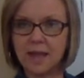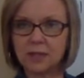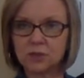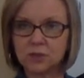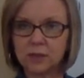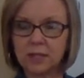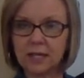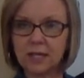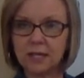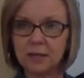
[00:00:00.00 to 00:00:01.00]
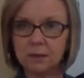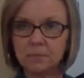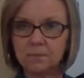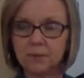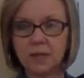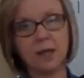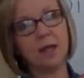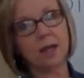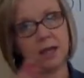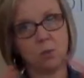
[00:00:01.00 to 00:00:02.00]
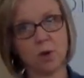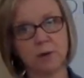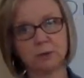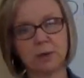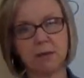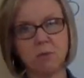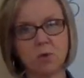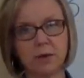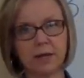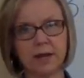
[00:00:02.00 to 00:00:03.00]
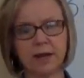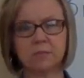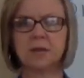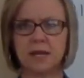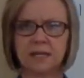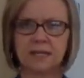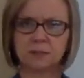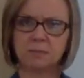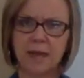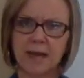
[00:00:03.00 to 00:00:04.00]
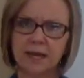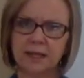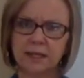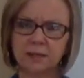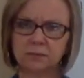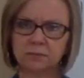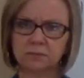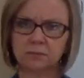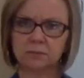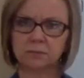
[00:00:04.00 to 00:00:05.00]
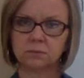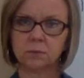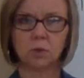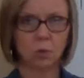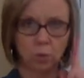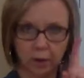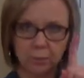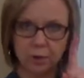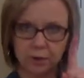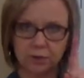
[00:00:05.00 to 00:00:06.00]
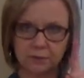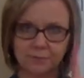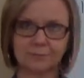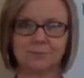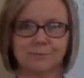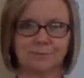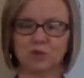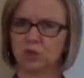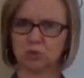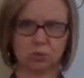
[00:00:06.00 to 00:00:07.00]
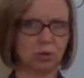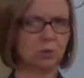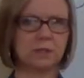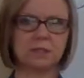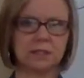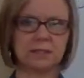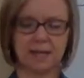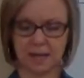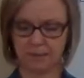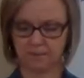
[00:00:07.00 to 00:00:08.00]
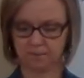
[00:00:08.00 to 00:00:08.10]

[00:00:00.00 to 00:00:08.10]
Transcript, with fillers: Esther and the king. He walks by Mordecai and he gets mad again. One person just ruins his day.